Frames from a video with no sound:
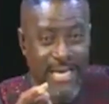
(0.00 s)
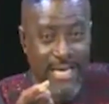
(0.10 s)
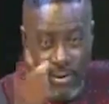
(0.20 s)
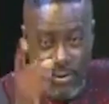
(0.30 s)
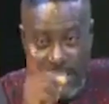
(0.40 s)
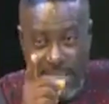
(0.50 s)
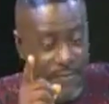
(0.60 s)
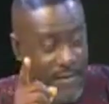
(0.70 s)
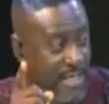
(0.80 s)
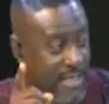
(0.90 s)
na o
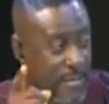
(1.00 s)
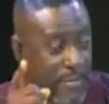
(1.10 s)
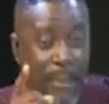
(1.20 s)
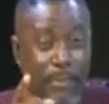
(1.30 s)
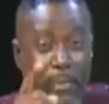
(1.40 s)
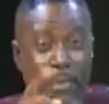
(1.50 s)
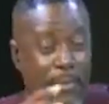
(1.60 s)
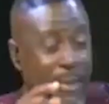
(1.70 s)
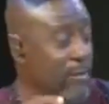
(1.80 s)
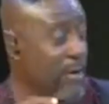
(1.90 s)
certificate de pa problem
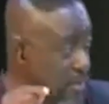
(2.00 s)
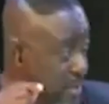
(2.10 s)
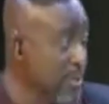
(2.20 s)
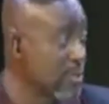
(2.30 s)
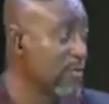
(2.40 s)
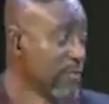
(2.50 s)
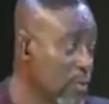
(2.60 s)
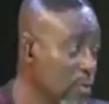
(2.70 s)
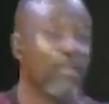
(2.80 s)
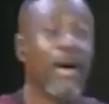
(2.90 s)
ben wetin dey solve
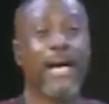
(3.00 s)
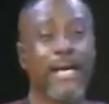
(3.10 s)
okrum ha